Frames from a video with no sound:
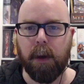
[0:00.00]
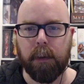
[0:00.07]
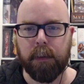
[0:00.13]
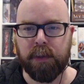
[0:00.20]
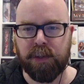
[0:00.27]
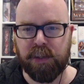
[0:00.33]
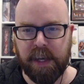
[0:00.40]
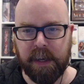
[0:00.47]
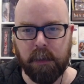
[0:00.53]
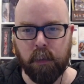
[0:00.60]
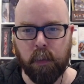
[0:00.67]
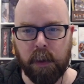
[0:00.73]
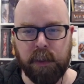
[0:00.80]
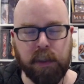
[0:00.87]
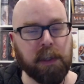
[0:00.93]
The second
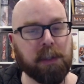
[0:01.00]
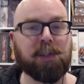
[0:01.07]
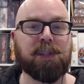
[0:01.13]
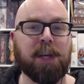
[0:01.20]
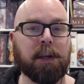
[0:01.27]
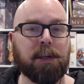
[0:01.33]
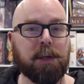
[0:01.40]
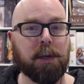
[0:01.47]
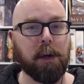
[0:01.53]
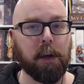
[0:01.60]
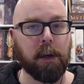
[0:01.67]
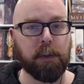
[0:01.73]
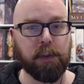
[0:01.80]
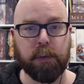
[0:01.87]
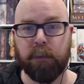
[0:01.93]
one you can set
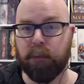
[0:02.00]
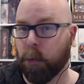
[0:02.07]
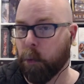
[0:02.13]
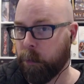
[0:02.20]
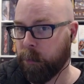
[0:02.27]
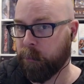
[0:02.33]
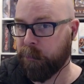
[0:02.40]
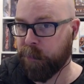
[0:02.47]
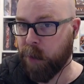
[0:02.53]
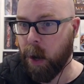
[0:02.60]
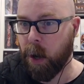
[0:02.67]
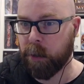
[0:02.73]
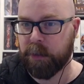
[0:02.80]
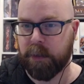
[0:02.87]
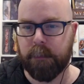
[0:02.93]
for the
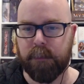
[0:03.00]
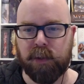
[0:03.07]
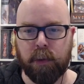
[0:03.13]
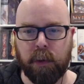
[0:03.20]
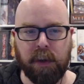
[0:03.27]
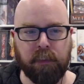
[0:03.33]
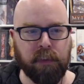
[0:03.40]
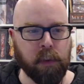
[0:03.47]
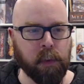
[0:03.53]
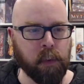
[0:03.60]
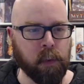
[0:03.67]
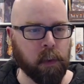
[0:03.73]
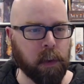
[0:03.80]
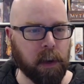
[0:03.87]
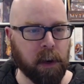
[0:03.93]
VOD. So if
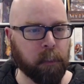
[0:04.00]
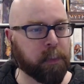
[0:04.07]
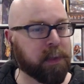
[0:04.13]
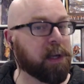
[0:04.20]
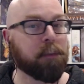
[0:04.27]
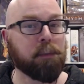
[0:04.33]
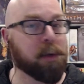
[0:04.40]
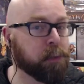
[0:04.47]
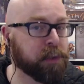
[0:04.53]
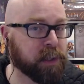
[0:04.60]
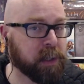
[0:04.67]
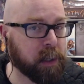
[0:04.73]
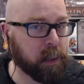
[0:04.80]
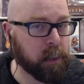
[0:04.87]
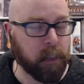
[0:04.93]
you are playing
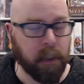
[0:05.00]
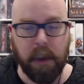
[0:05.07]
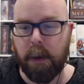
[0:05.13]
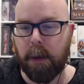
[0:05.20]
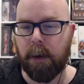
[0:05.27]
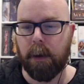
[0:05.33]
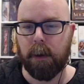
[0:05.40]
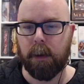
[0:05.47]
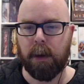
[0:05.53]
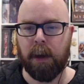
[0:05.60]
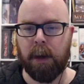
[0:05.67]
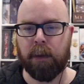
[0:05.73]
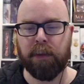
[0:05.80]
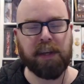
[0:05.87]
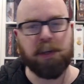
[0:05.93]
music
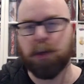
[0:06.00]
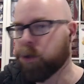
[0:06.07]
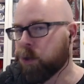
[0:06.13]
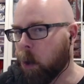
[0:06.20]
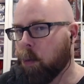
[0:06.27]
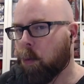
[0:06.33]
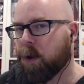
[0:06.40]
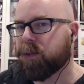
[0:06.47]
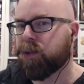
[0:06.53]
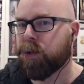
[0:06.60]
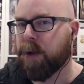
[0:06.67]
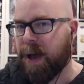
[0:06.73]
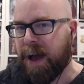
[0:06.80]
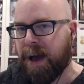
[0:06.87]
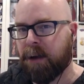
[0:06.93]
that you don't want to
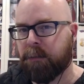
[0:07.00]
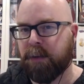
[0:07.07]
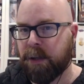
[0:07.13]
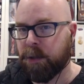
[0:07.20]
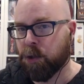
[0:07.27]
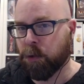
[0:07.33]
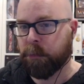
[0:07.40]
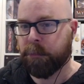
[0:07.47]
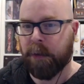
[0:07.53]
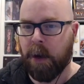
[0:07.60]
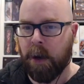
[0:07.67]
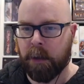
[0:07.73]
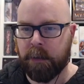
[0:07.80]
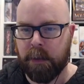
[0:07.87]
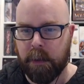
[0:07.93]
have in your
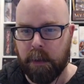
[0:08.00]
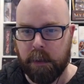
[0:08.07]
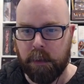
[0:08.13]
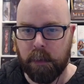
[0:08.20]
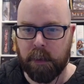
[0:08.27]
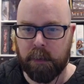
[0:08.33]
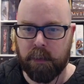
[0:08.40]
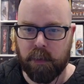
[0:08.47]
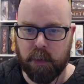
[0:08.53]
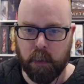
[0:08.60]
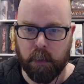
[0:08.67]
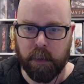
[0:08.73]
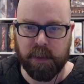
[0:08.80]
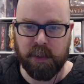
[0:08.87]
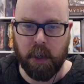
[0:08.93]
VOD, you can
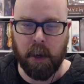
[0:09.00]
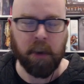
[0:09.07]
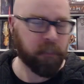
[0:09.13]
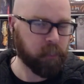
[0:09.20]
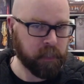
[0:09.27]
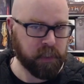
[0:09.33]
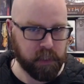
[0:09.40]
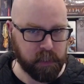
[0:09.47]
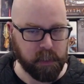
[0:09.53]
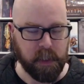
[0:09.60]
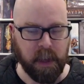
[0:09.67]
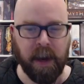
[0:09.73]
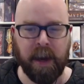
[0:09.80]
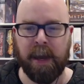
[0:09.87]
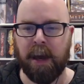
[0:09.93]
turn this off, which
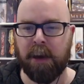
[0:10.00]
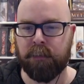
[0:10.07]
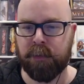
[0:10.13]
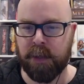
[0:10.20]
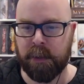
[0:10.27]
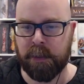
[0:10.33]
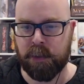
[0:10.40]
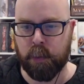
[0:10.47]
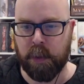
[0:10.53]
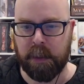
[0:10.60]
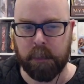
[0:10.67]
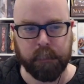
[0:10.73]
I have done as well.